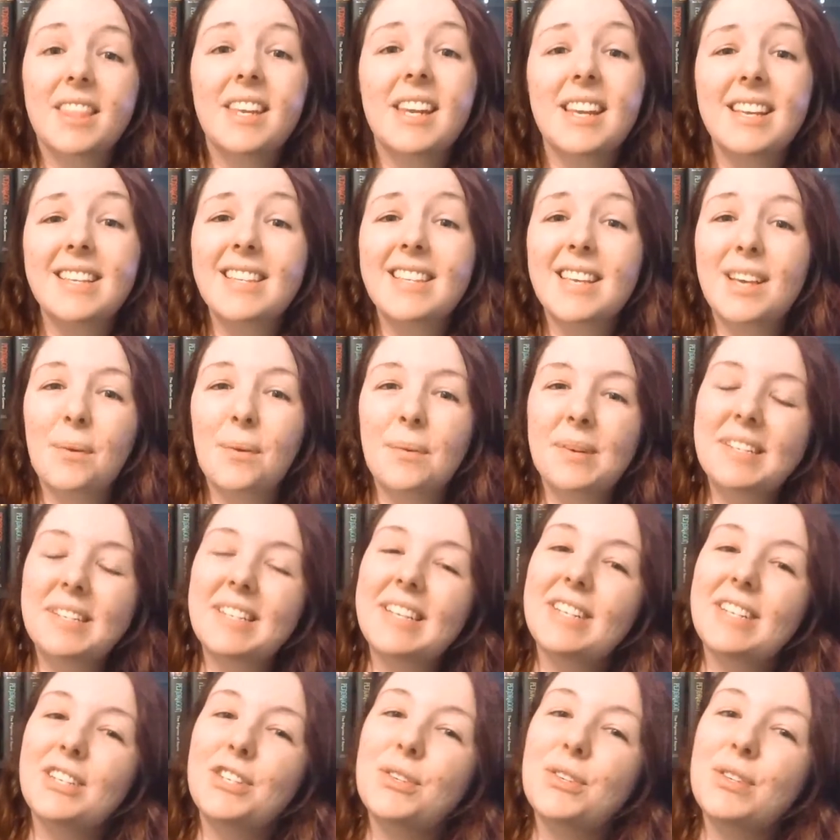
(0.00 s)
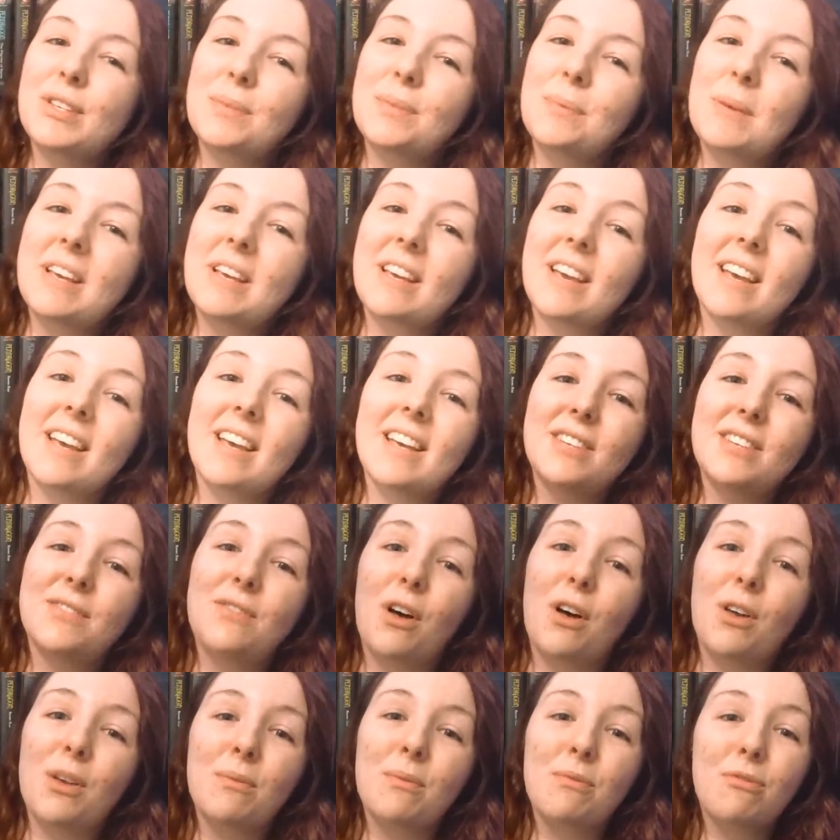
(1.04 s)
The next thing I want to get to this week is
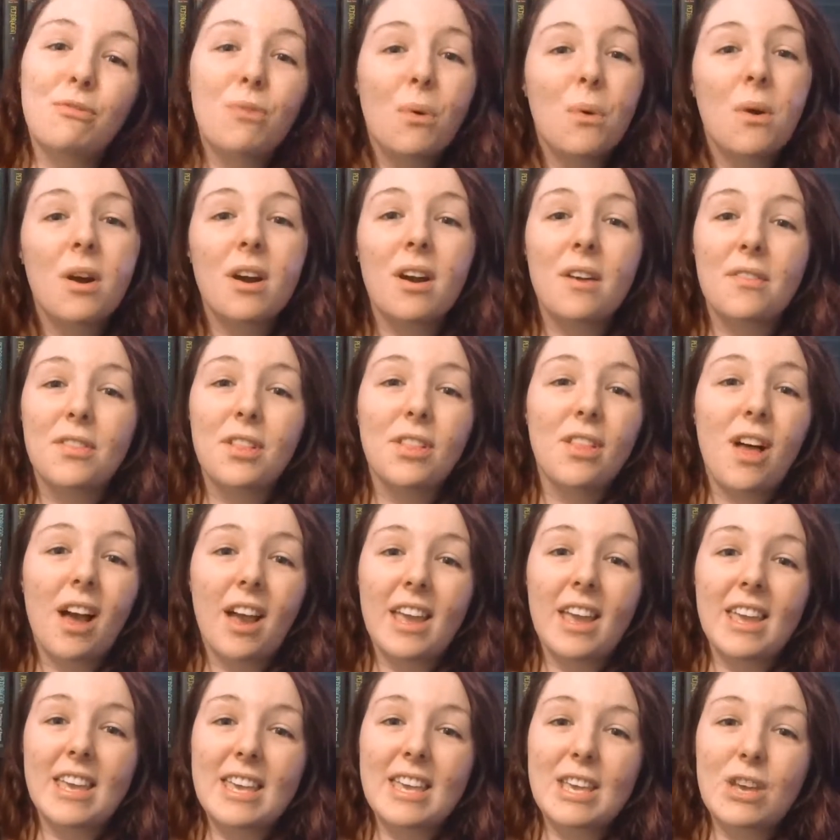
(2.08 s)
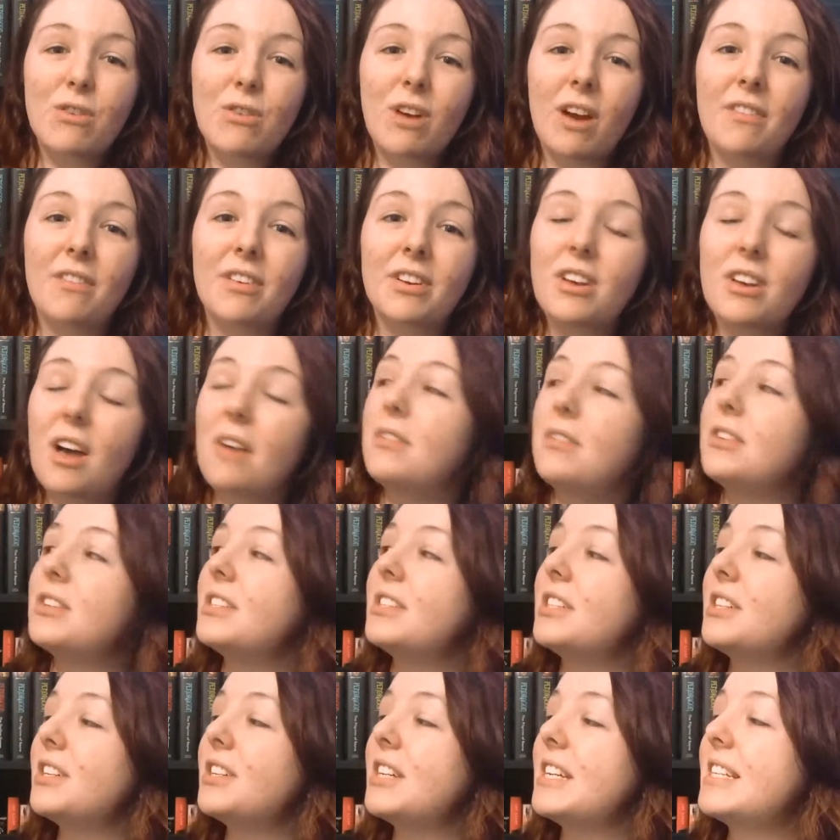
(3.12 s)
volume 4 of the Lock and Key graphic novel
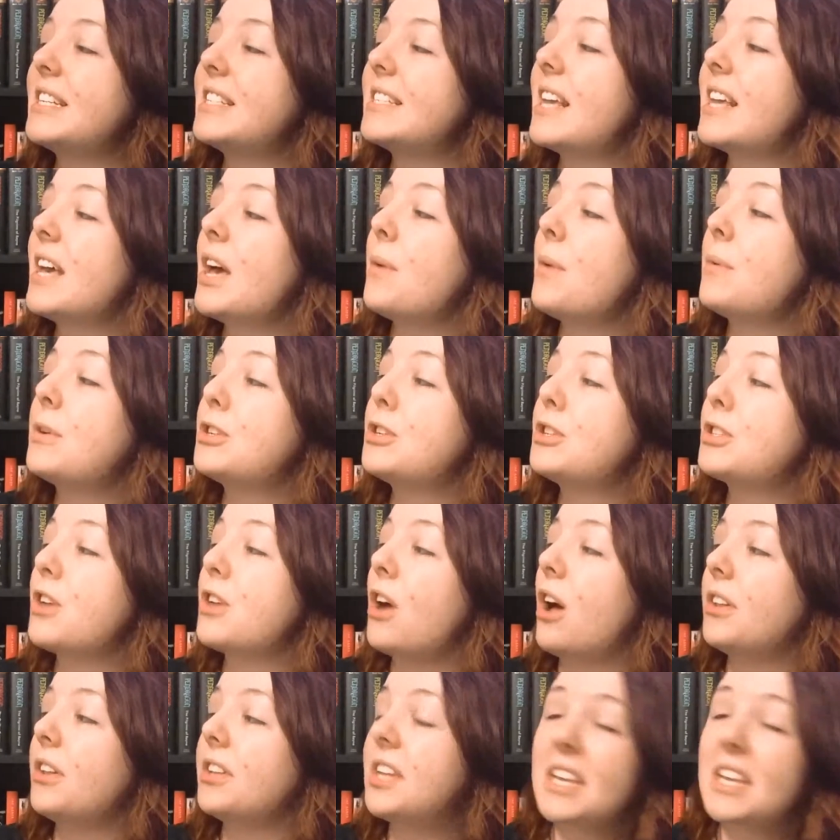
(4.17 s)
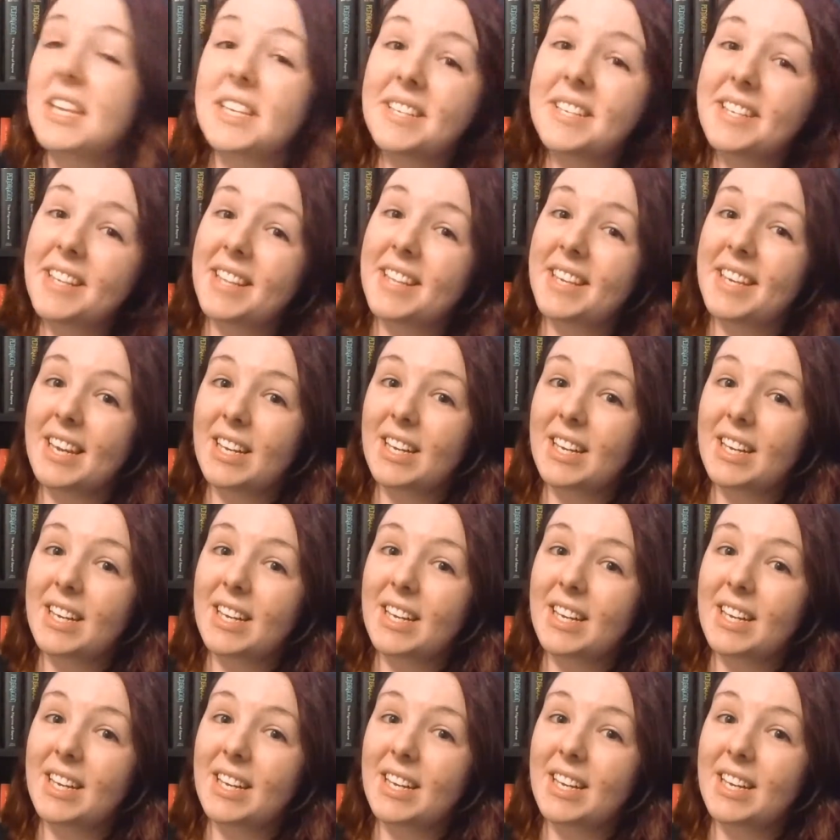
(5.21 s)
series, which is called Keys to the